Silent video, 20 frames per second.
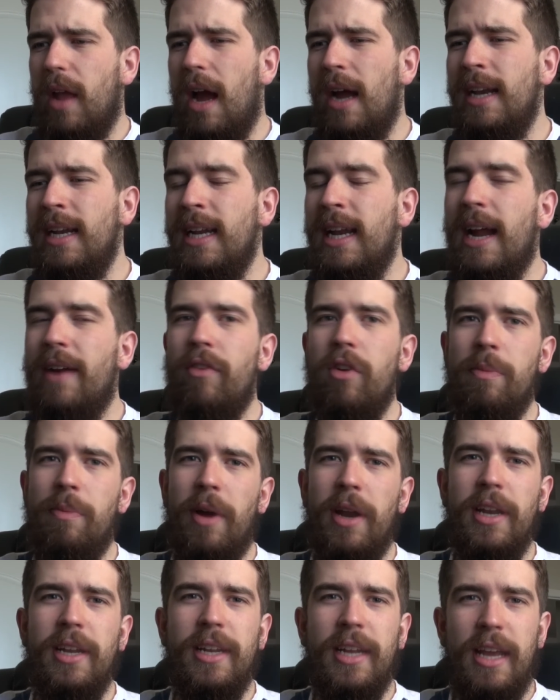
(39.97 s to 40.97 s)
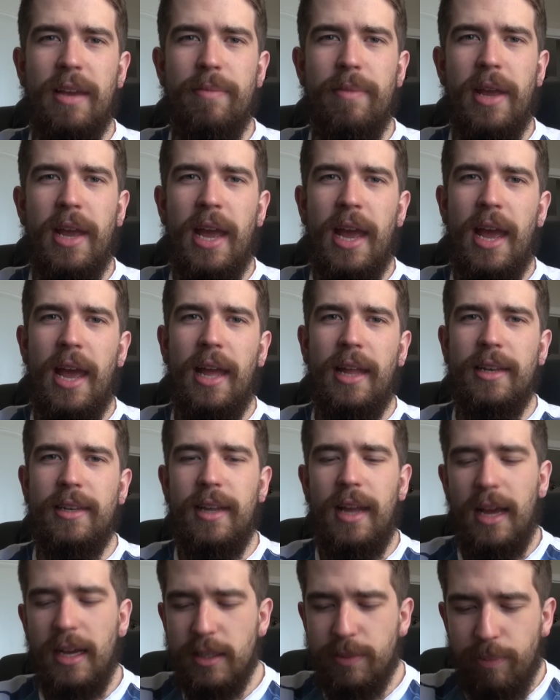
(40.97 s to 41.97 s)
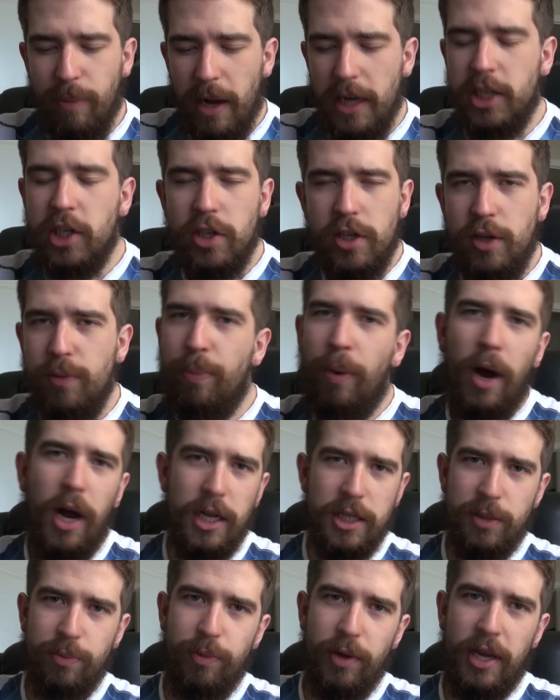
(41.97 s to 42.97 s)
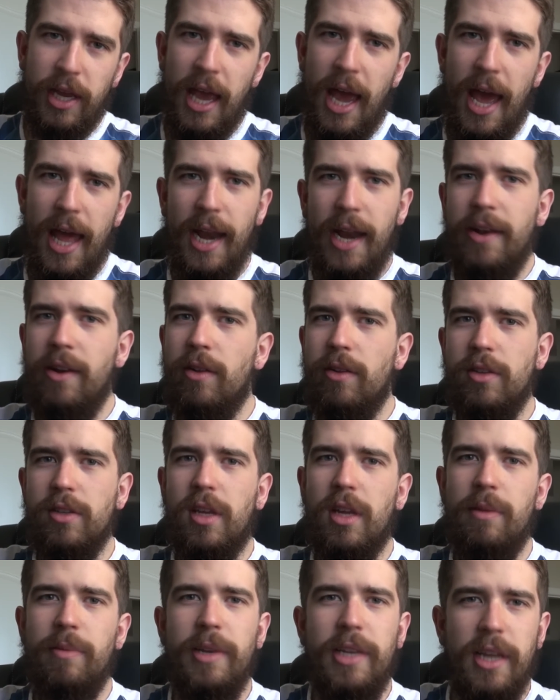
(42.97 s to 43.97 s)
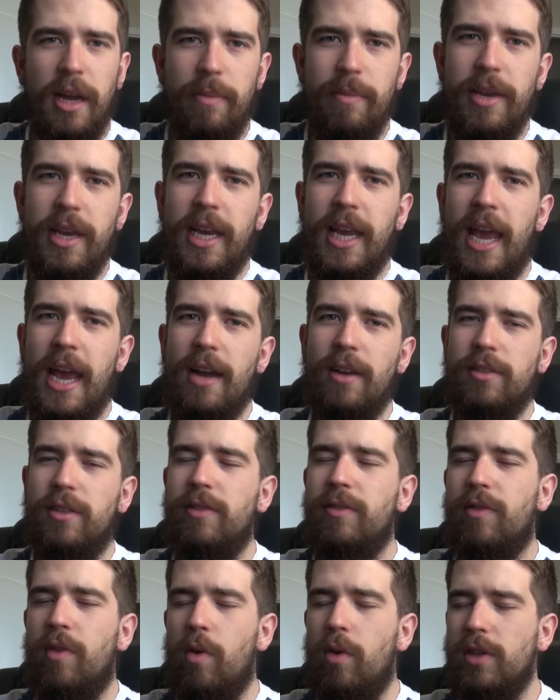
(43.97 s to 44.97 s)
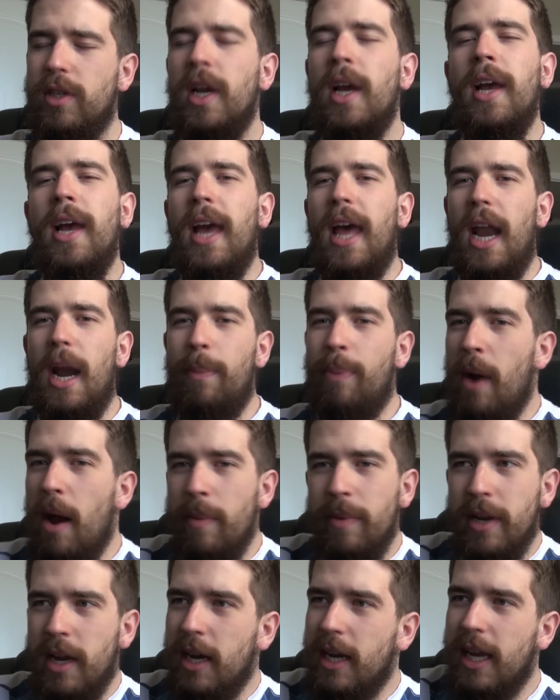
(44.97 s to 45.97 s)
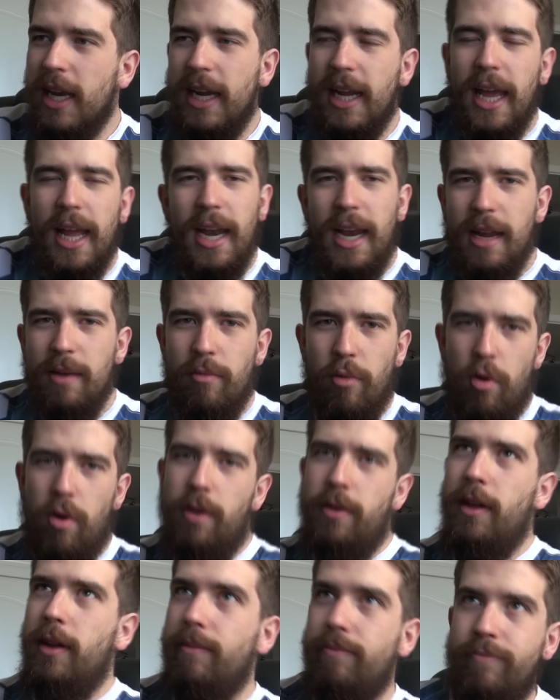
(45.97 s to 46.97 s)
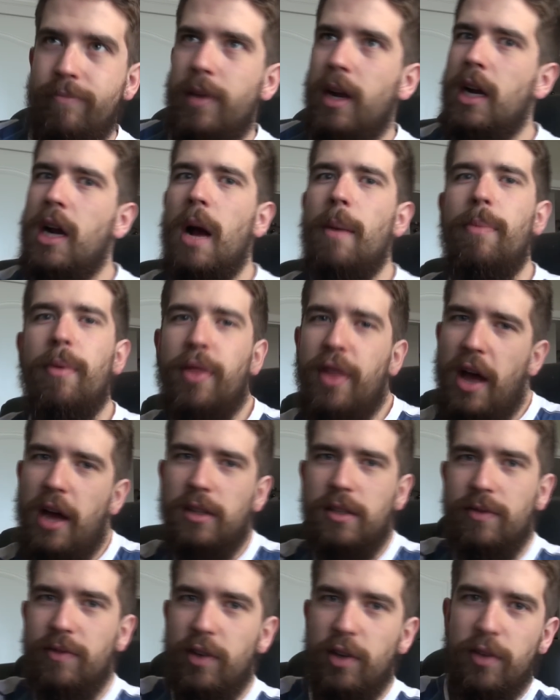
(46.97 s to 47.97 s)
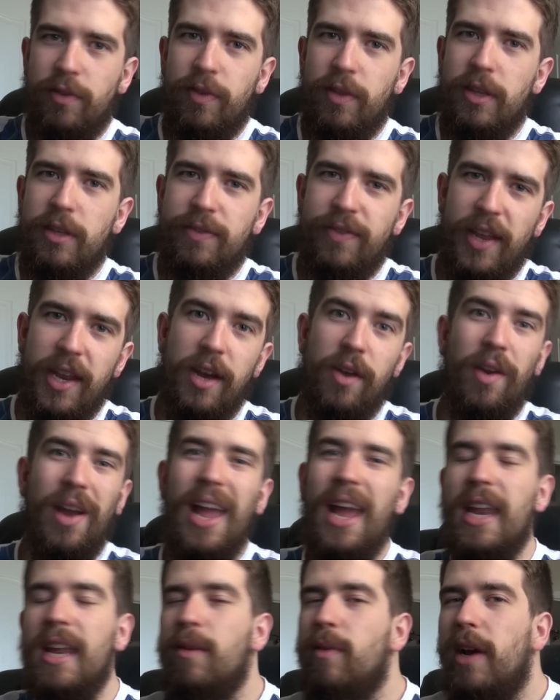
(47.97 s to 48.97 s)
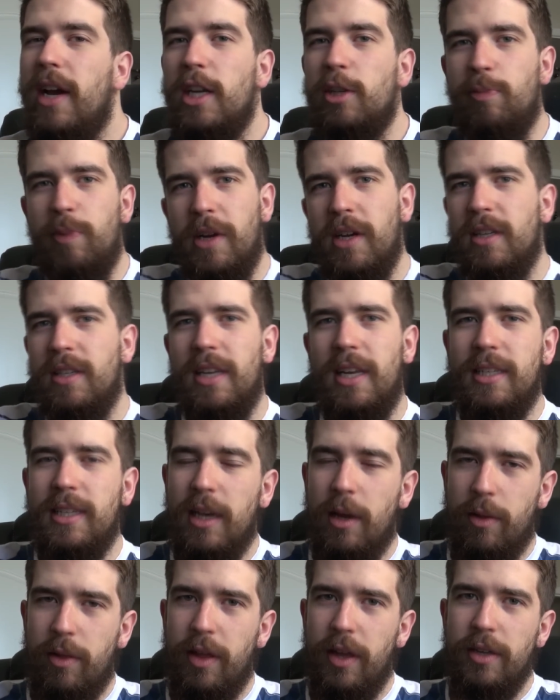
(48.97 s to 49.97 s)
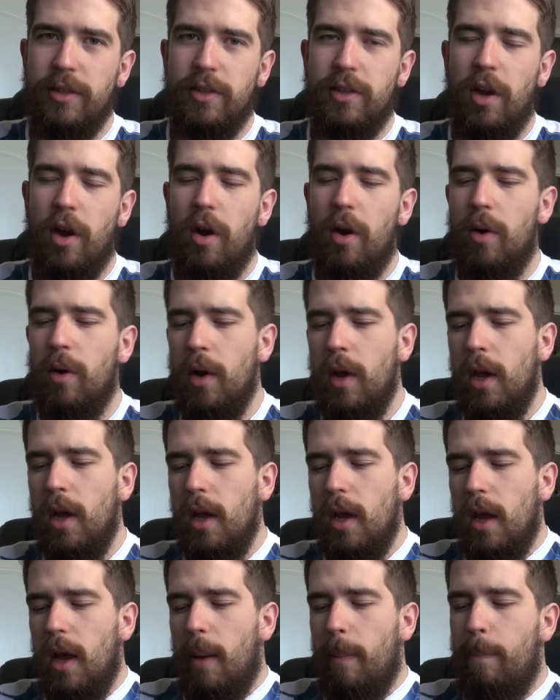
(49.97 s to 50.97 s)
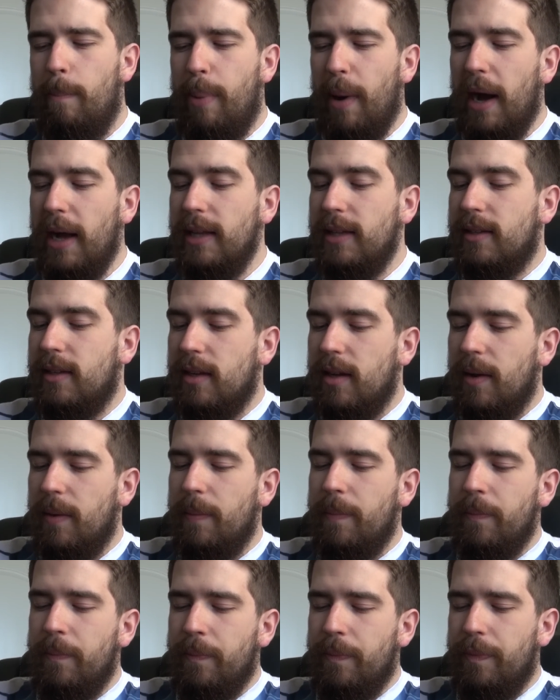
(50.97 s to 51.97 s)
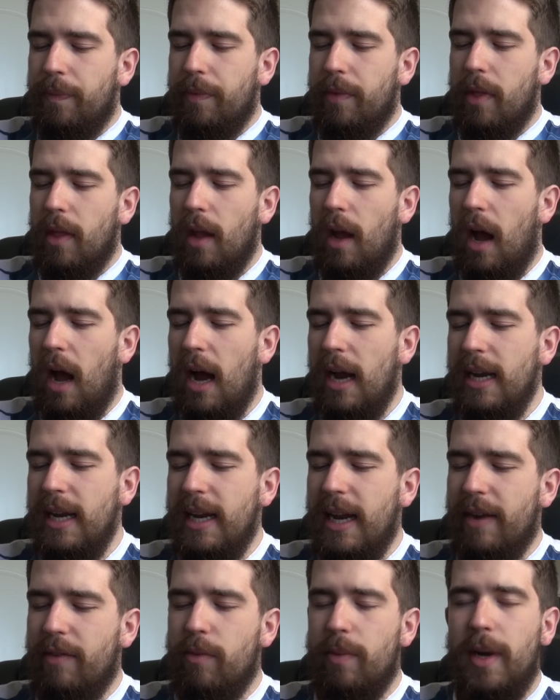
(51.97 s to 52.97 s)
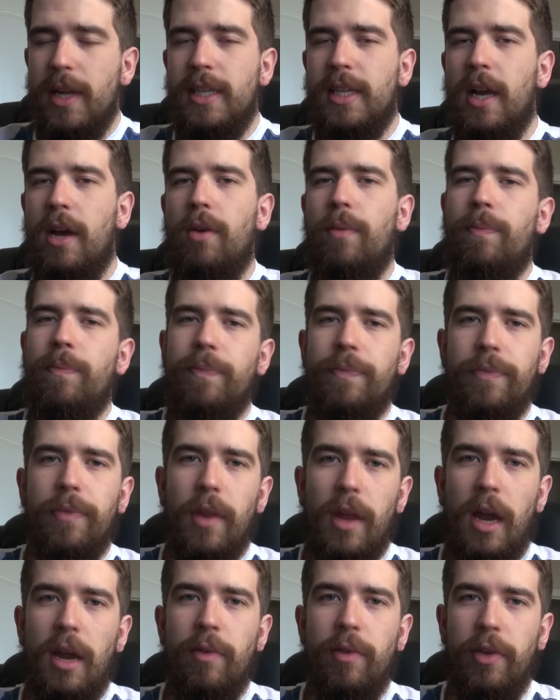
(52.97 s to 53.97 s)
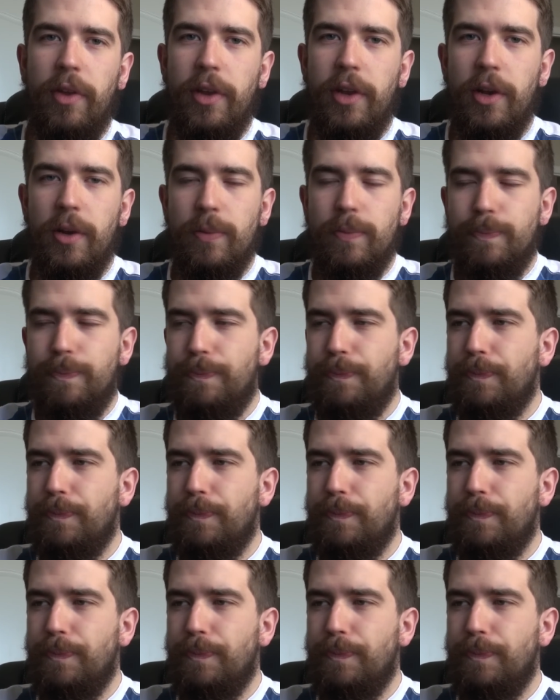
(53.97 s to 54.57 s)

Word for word: I need everybody to give me a hand, as much as you possibly can. I know there's going to be dummy accounts, of course, and I'm probably not going to get any more than a couple thousand views for this video anyways, because that's how things go, but I need everybody's help. I really do.